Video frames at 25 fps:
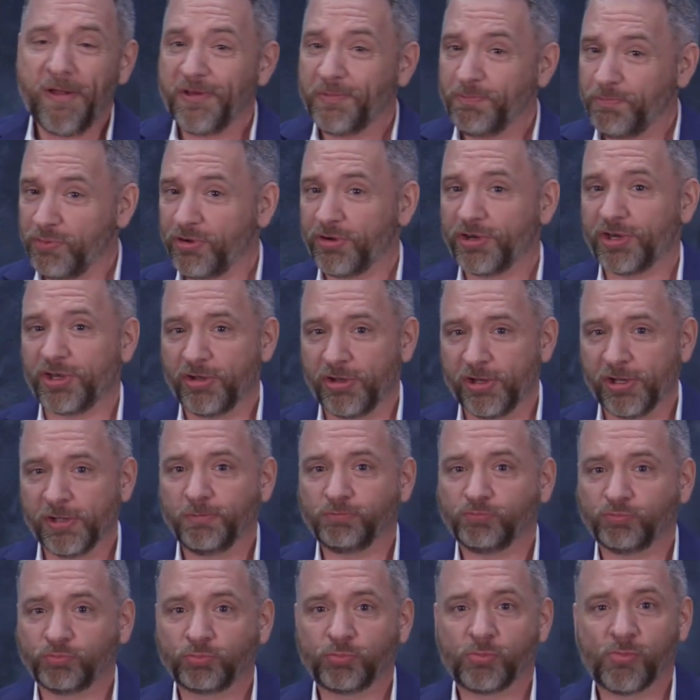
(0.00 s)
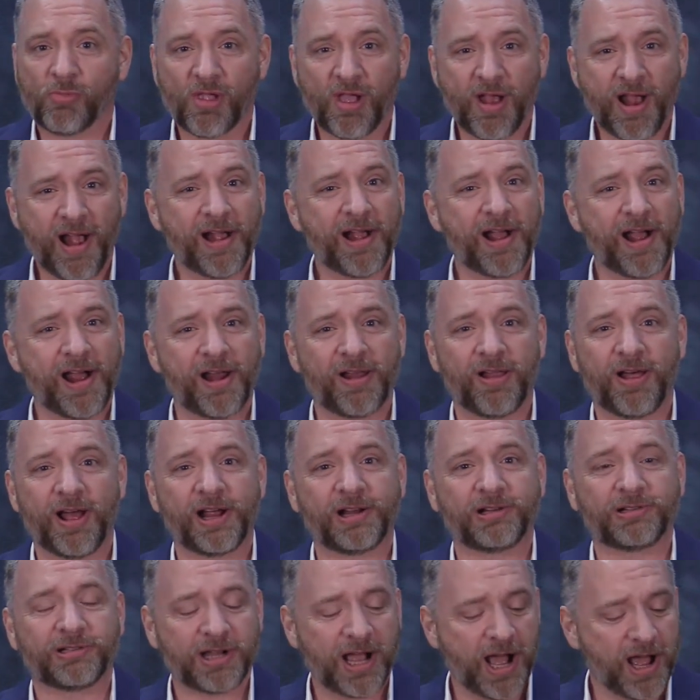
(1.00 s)
pretty good. And I kind of
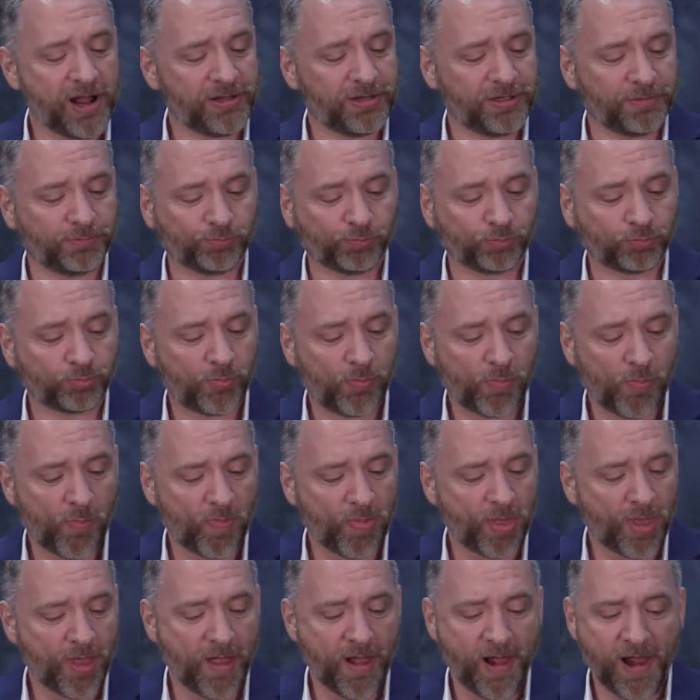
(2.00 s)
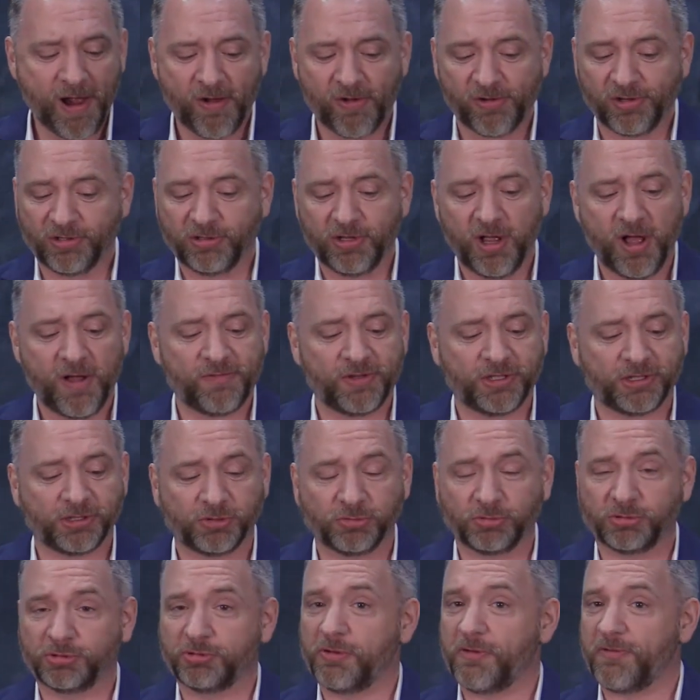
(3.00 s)
like chocolate. I always love these things
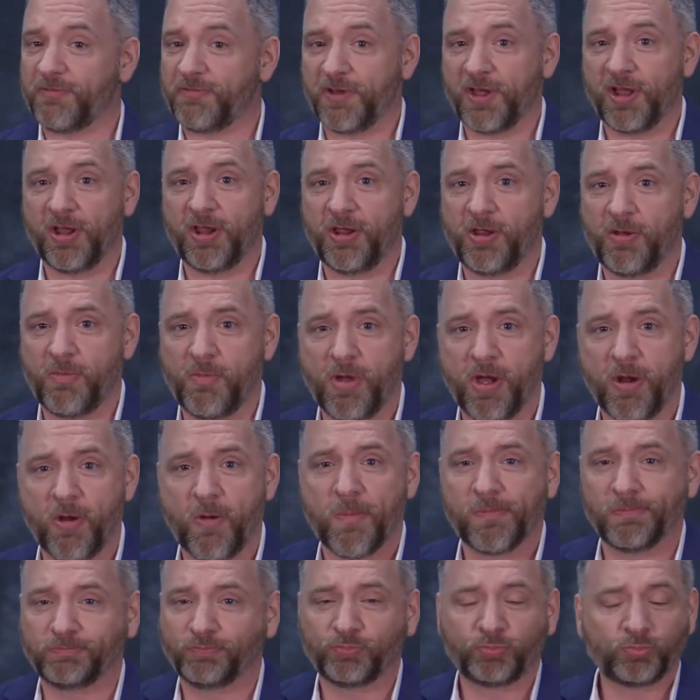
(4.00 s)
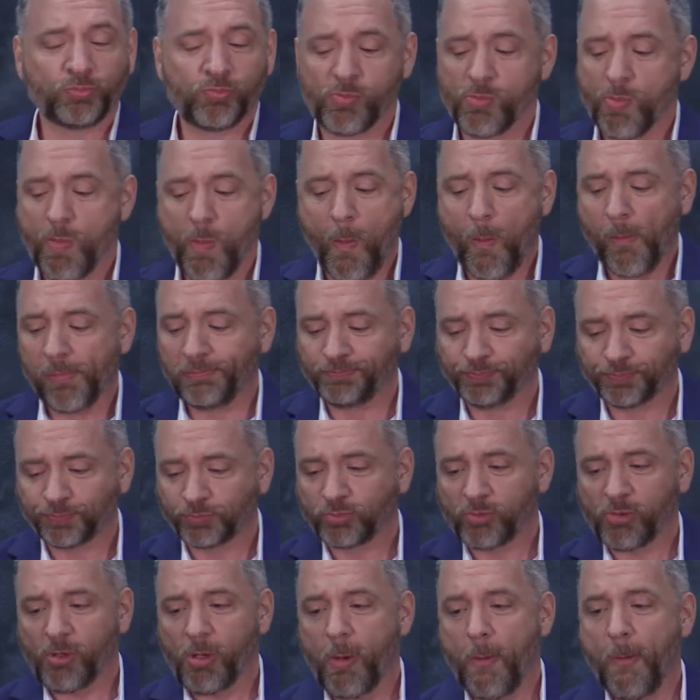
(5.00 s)
with a little filling in the middle.
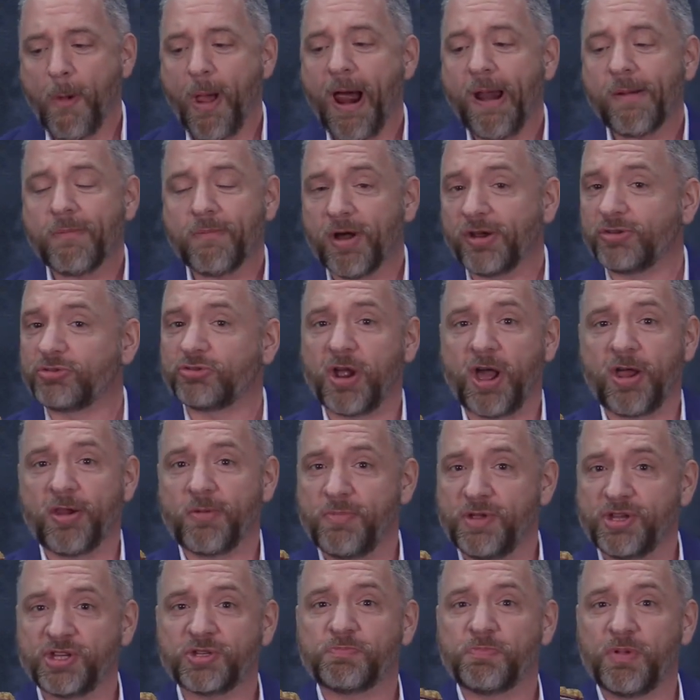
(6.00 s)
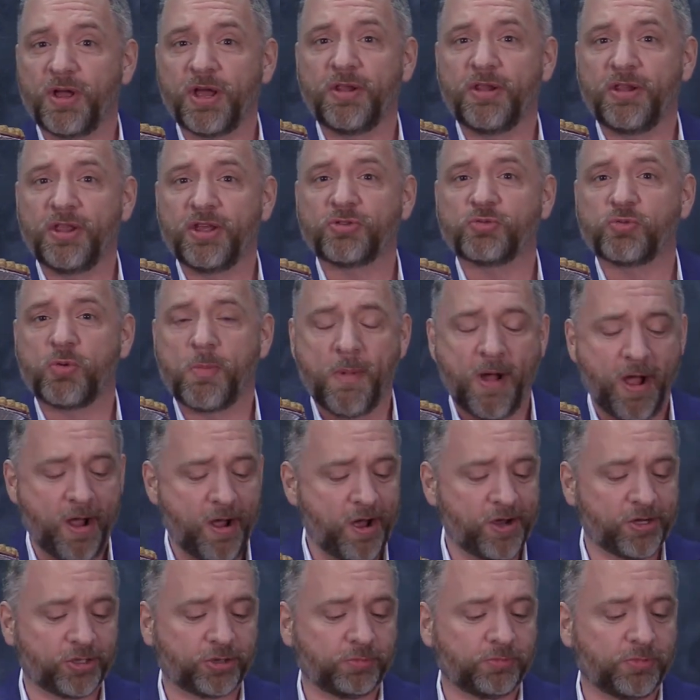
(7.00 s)
But I'd much rather be splitting this with my
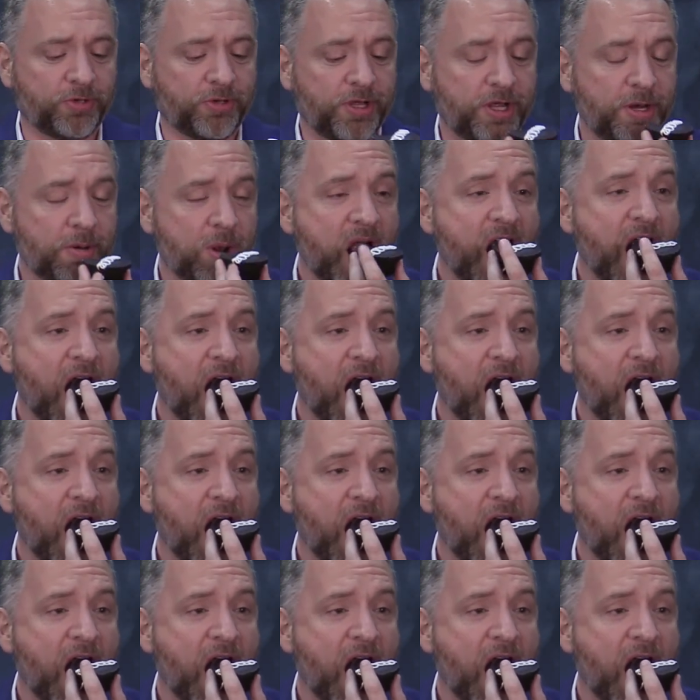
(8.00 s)
customer than